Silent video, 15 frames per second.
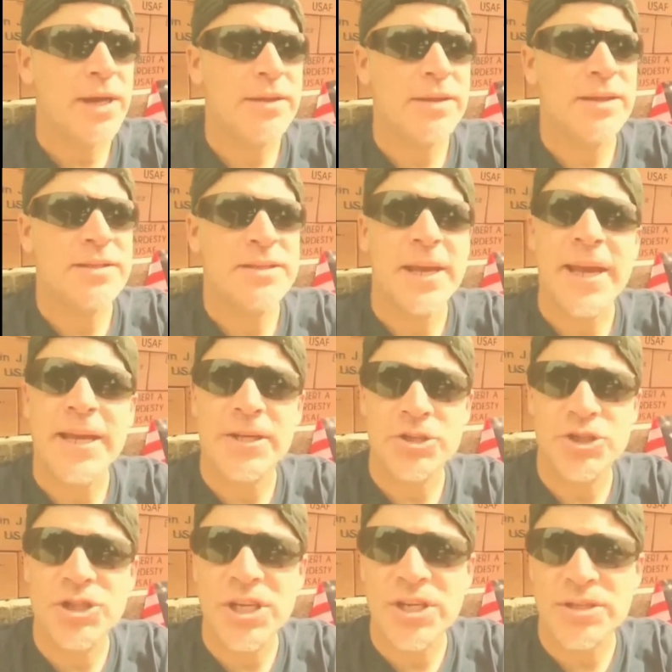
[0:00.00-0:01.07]
atheists hate
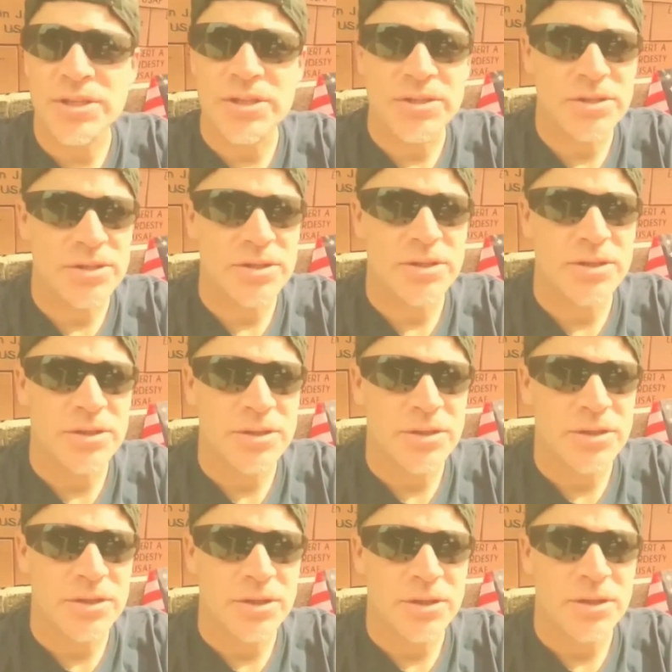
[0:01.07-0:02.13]
Jesus,
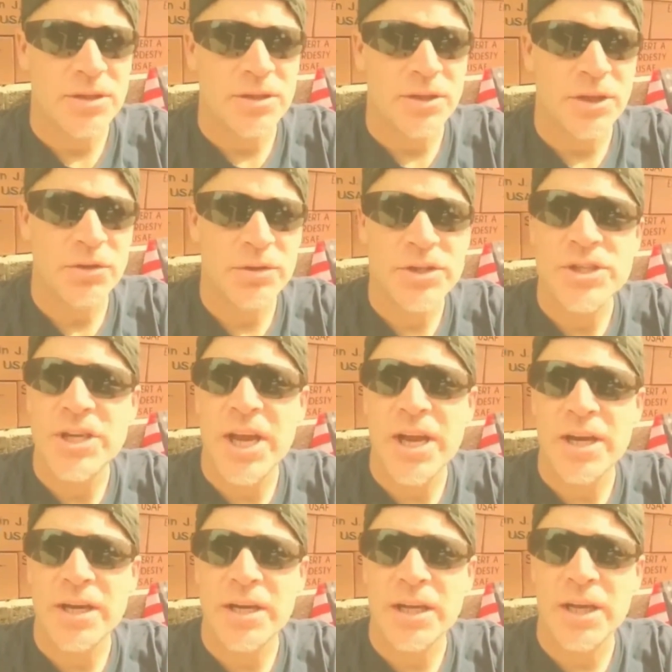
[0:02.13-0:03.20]
the
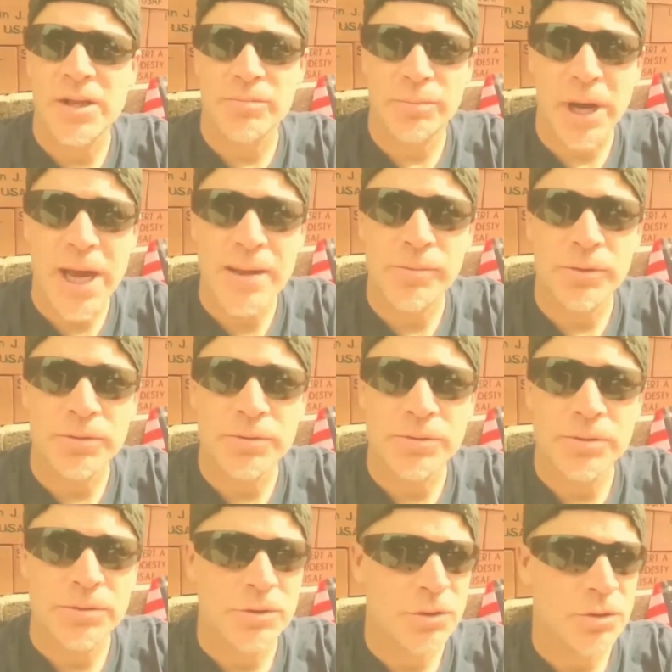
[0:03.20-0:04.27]
Christianity, and the Bible
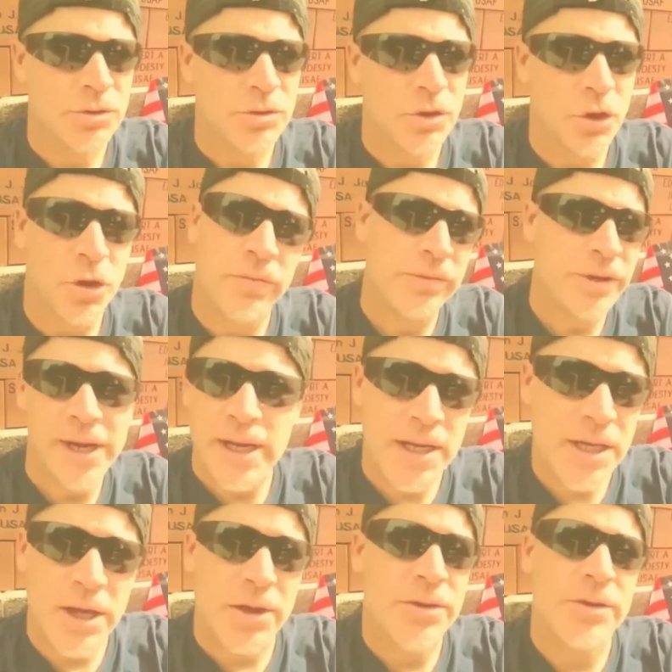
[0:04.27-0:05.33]
over
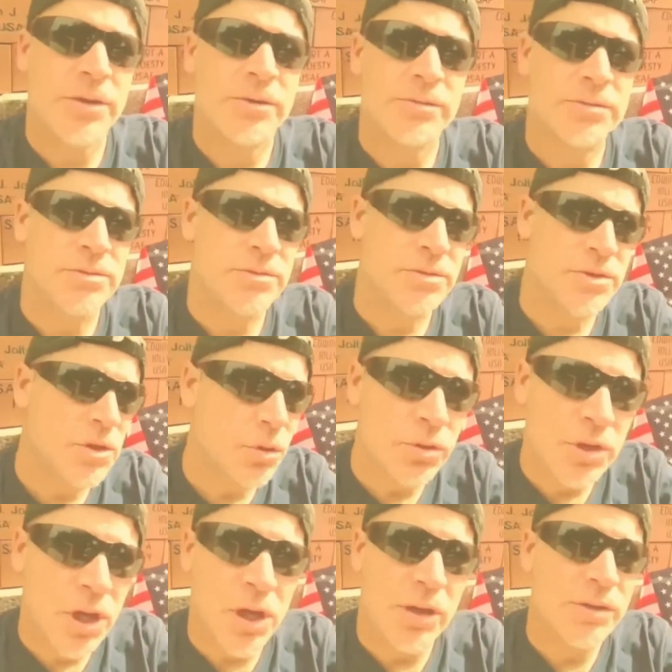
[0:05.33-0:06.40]
any other
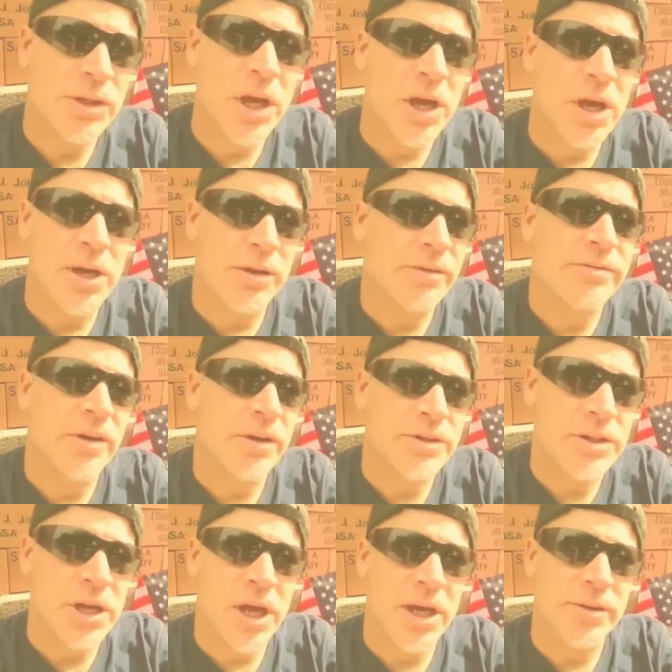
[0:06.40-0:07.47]
so-called God or false
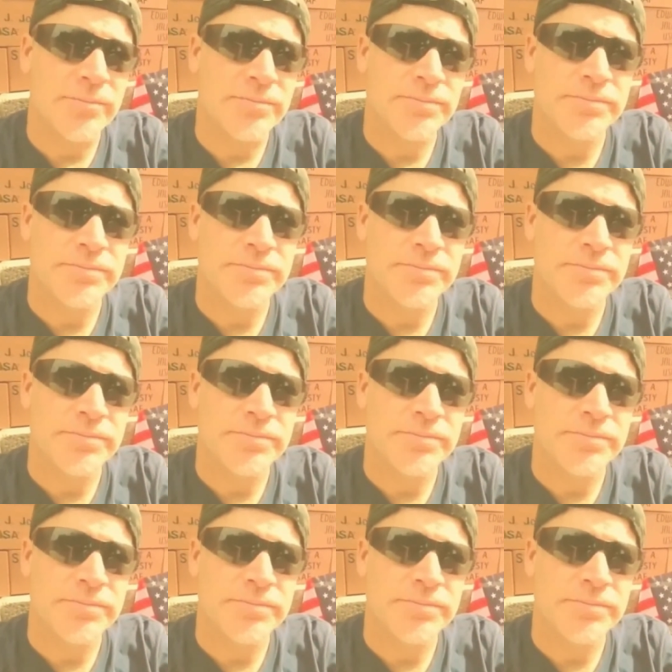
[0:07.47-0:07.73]
God?